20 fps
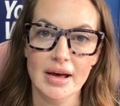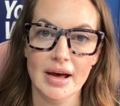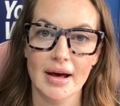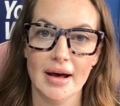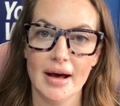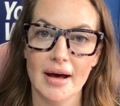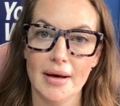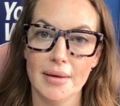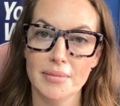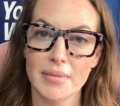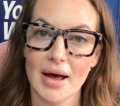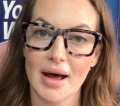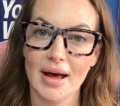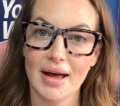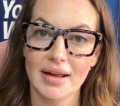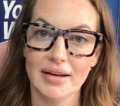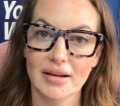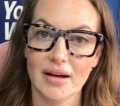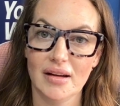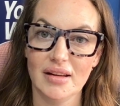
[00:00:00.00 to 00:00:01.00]
And
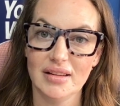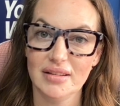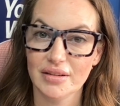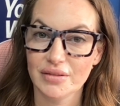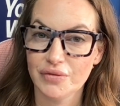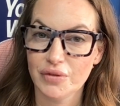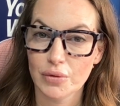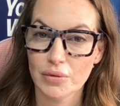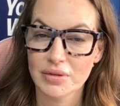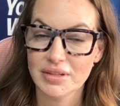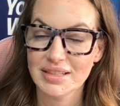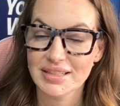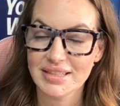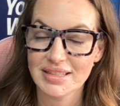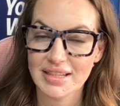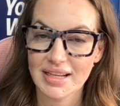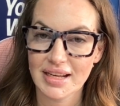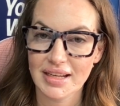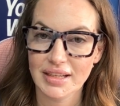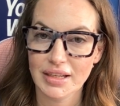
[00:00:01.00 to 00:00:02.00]
I look forward to
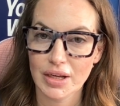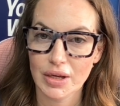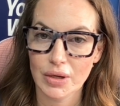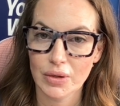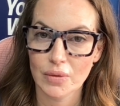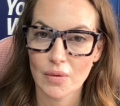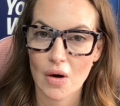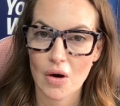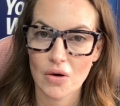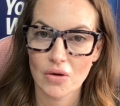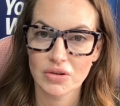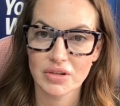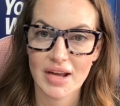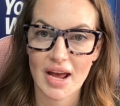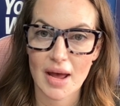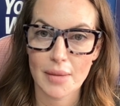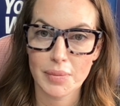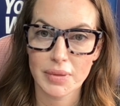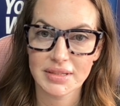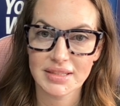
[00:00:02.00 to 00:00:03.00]
seeing you on
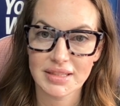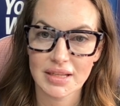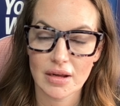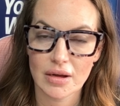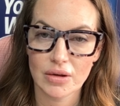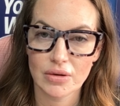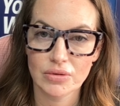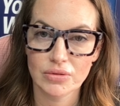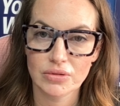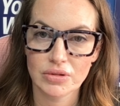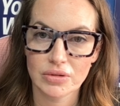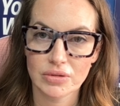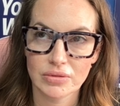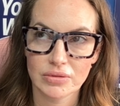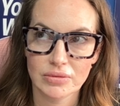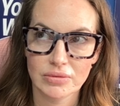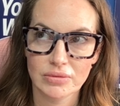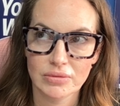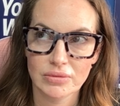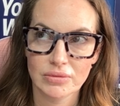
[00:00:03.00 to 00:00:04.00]
episode
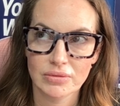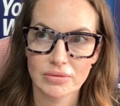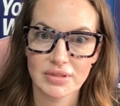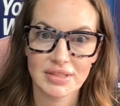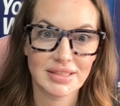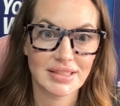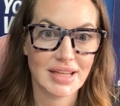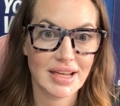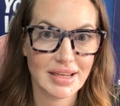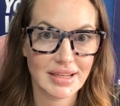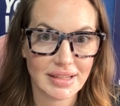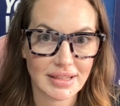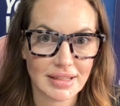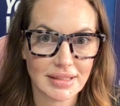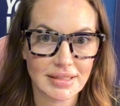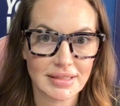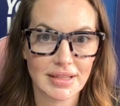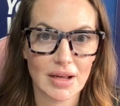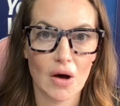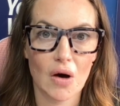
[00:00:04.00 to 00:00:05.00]

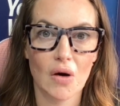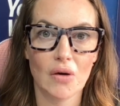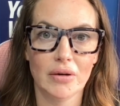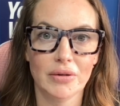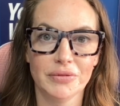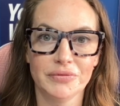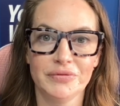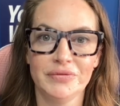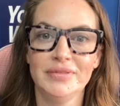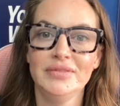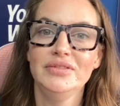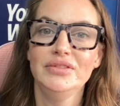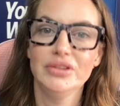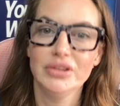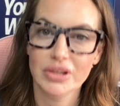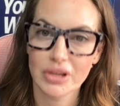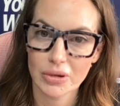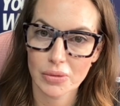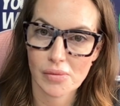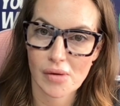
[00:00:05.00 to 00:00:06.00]
6 of
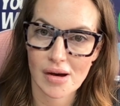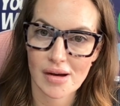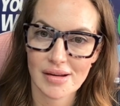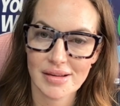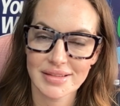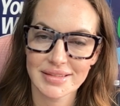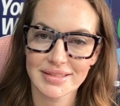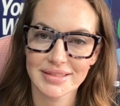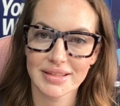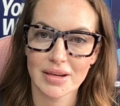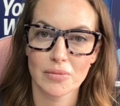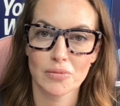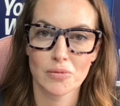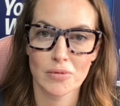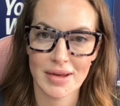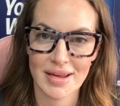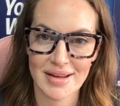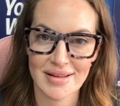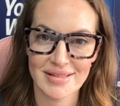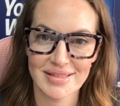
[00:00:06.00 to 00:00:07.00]
You Ask,
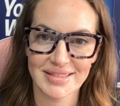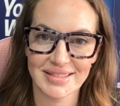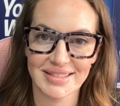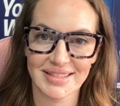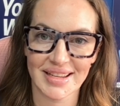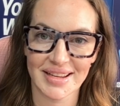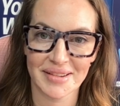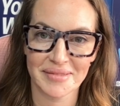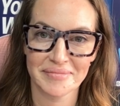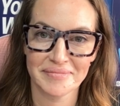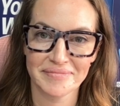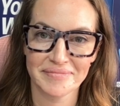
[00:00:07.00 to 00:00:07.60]
We Answer.